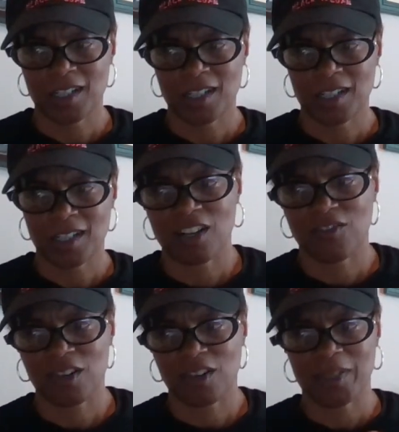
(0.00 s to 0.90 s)
Sorry if
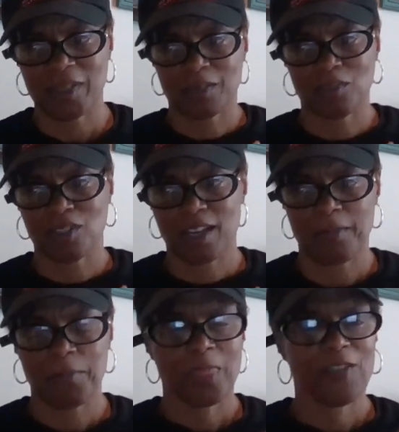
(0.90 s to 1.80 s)
I'm messing up your name,
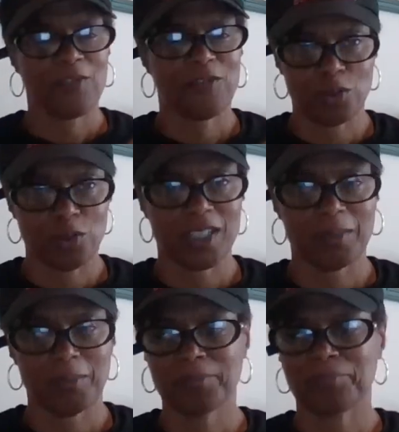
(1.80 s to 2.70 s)
for joining me.